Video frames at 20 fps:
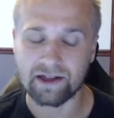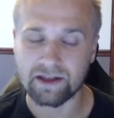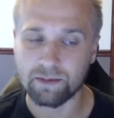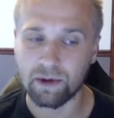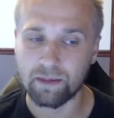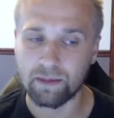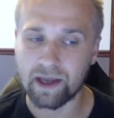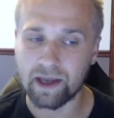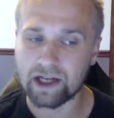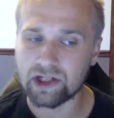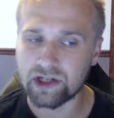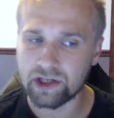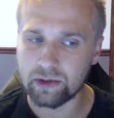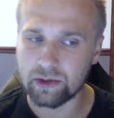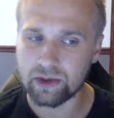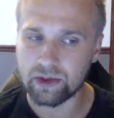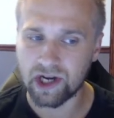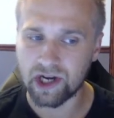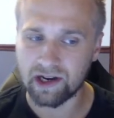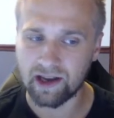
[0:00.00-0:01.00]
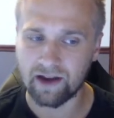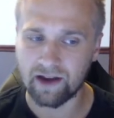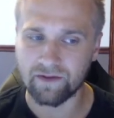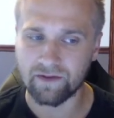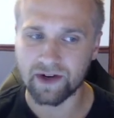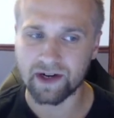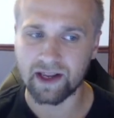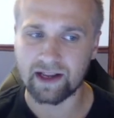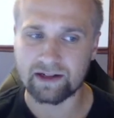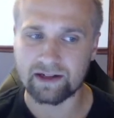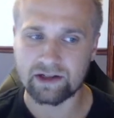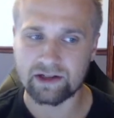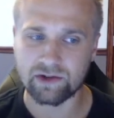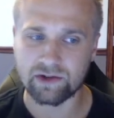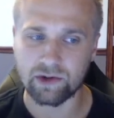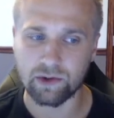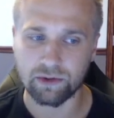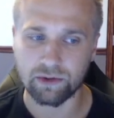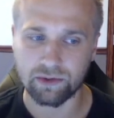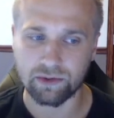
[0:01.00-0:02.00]
but make sure you check every day and
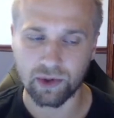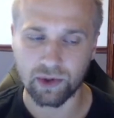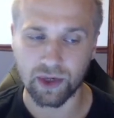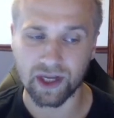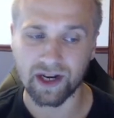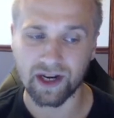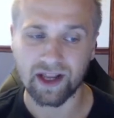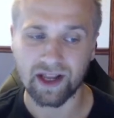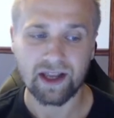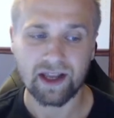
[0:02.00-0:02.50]
scroll through it.